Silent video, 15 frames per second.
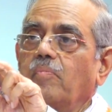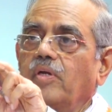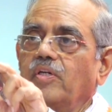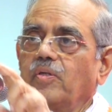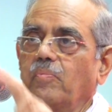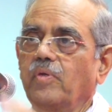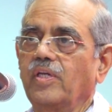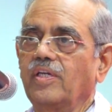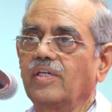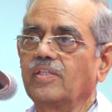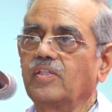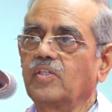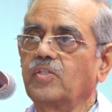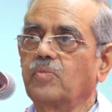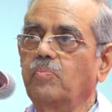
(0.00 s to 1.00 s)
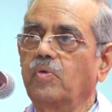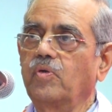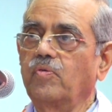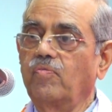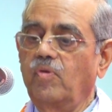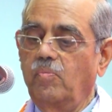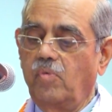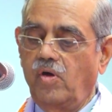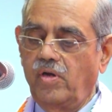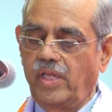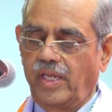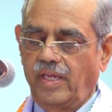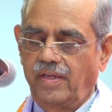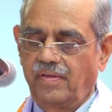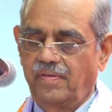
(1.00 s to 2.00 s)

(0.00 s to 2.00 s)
me to be here this beautiful morning,